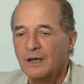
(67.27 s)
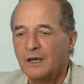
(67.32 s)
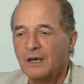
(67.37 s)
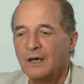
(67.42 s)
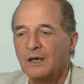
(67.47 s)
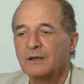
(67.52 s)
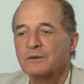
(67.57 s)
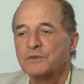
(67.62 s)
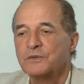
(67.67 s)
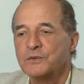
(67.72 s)

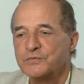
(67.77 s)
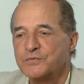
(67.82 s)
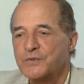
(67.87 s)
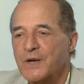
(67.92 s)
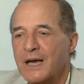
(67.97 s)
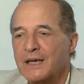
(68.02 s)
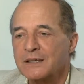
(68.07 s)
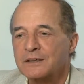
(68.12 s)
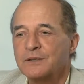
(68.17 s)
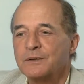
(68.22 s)
the
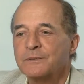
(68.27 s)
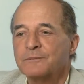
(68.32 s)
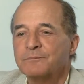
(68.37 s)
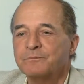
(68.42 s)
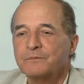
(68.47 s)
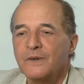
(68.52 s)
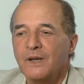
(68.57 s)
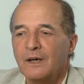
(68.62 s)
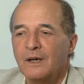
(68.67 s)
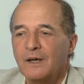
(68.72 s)
fat.
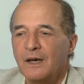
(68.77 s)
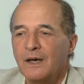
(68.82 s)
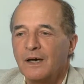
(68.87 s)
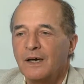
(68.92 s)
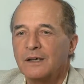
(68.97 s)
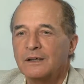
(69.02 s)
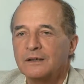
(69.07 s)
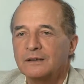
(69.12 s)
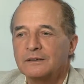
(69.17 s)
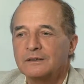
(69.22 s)

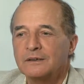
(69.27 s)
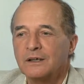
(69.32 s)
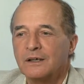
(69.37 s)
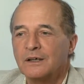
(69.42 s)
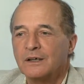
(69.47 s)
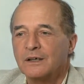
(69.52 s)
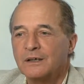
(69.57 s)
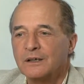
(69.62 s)
And